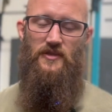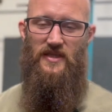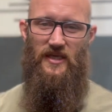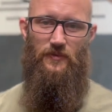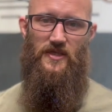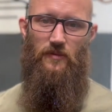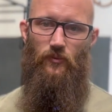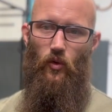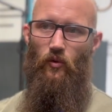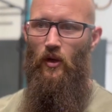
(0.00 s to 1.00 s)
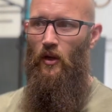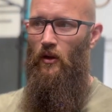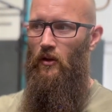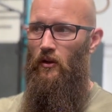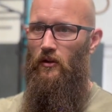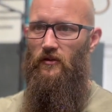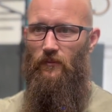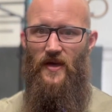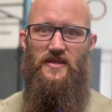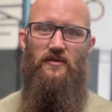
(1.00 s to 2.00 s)
to keep it simple, the
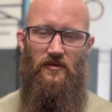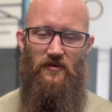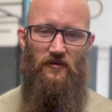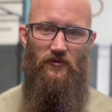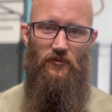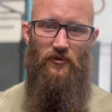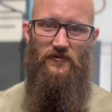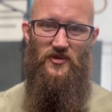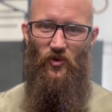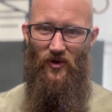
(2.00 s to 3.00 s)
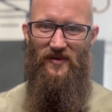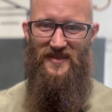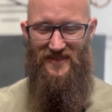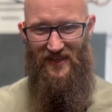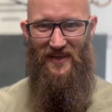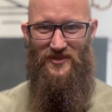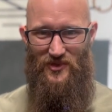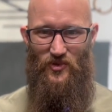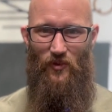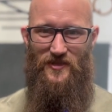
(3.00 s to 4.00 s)
best thing you can do to improve your squat is to get into a
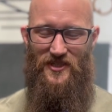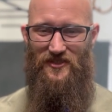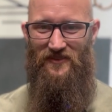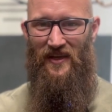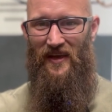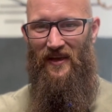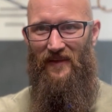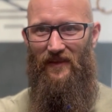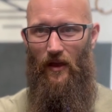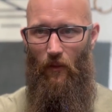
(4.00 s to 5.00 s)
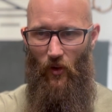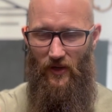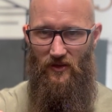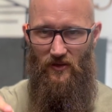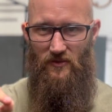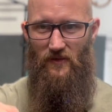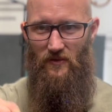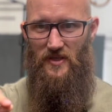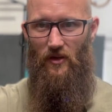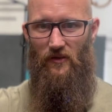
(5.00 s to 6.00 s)
squat position. And when you do
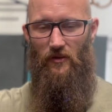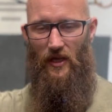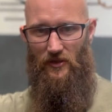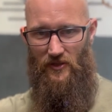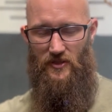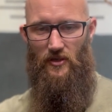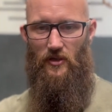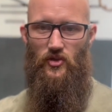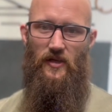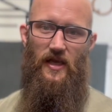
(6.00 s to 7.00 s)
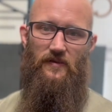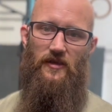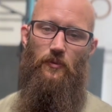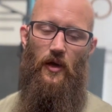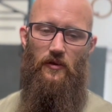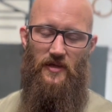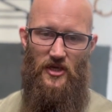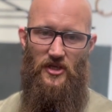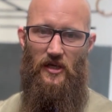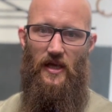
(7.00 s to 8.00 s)
start doing it and you do start trying to get deeper, yes,
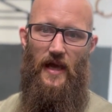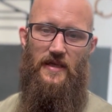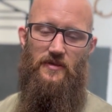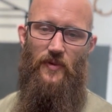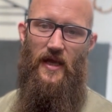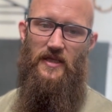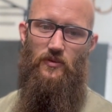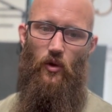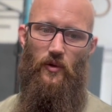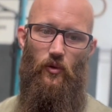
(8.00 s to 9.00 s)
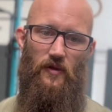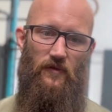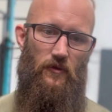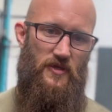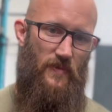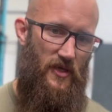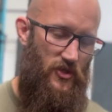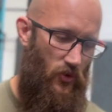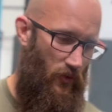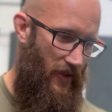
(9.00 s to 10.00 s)
you're going to get aches and pains. And what we want to do is make
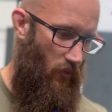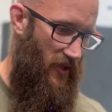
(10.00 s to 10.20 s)
sure that we